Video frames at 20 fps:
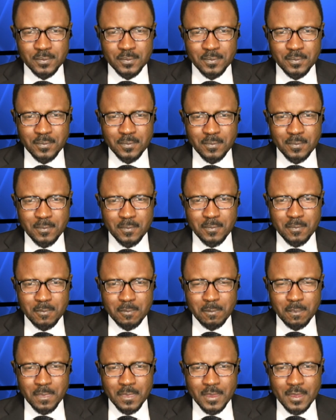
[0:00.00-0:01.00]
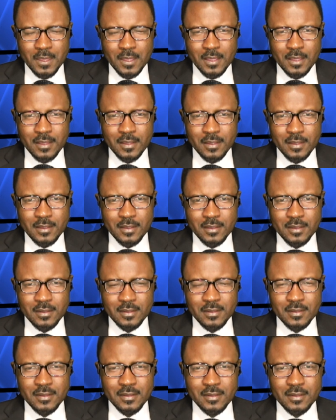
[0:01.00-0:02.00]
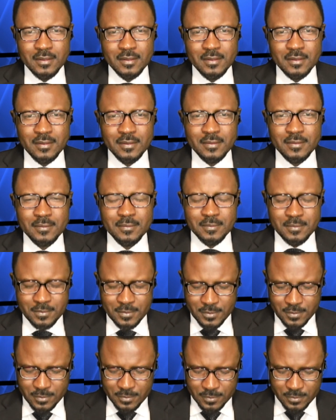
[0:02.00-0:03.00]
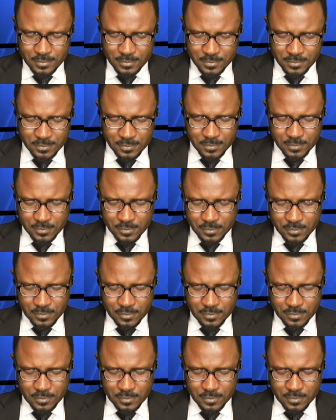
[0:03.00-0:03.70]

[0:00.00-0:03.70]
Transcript: (silence)